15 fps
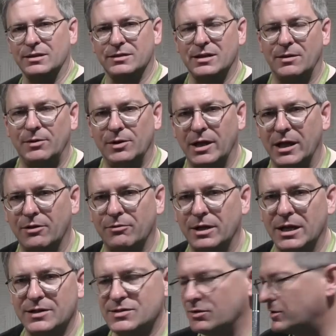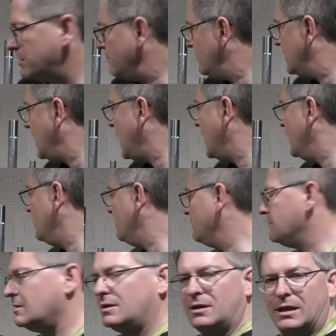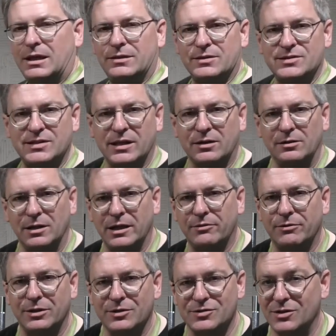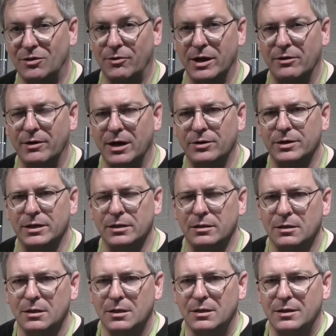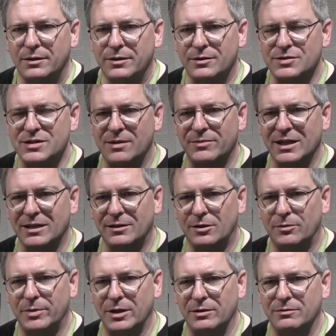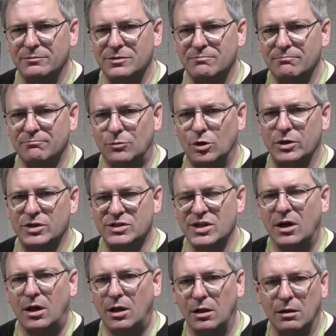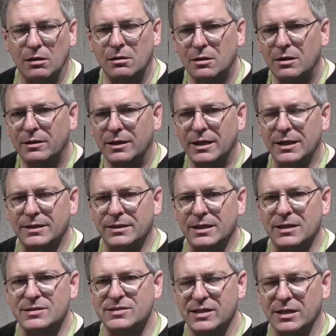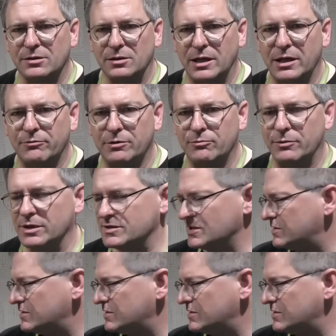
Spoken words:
the double languid, as you can in the single languid. There's no way around it. There's something a little bit more dull in the single languid ones,